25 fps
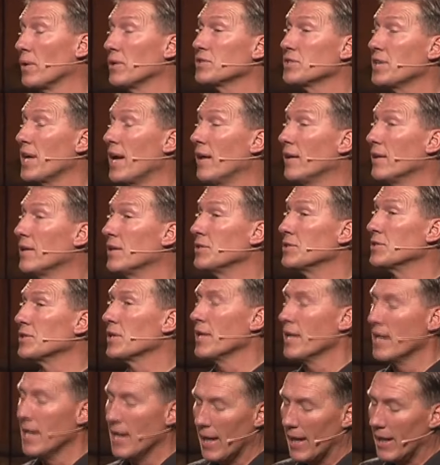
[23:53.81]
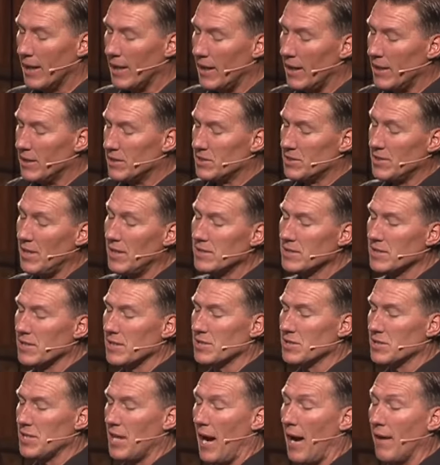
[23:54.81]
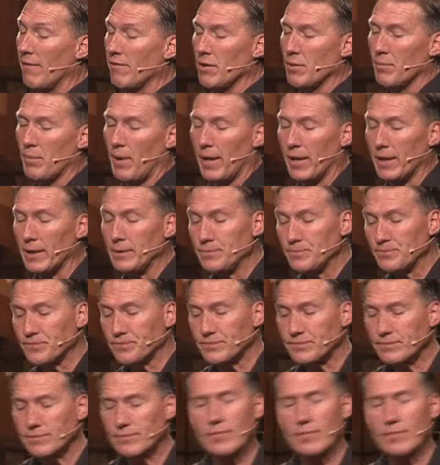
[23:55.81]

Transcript: a real challenge. He, he says this to everybody.